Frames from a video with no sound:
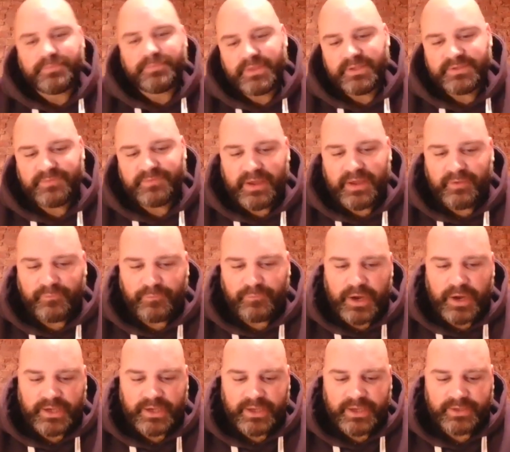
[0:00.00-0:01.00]
fight on
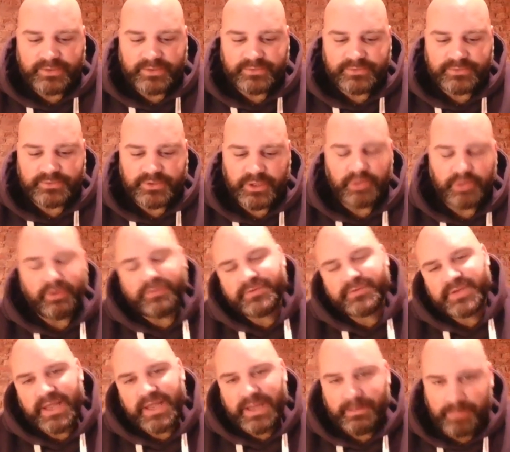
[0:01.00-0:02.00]
Friday, you're off to
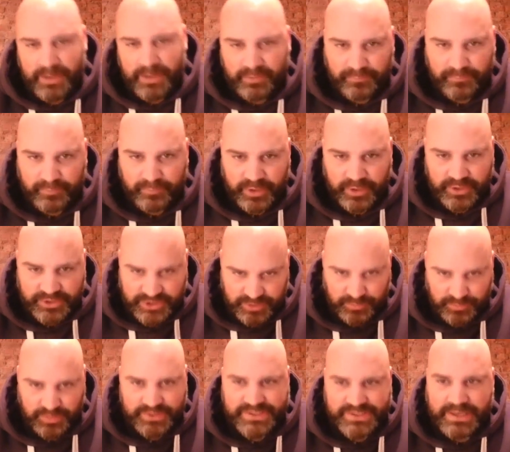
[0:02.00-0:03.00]
get that belt for her because she
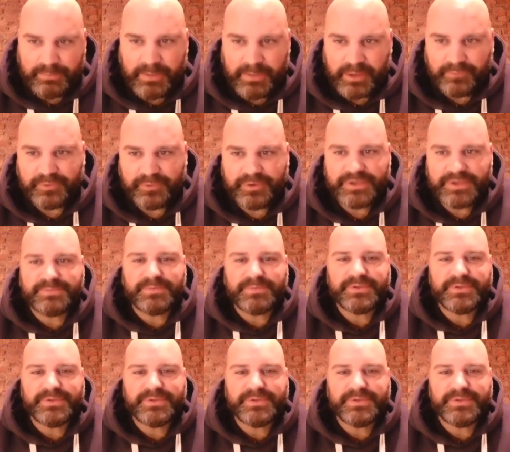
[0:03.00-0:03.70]
wants that belt for Christmas.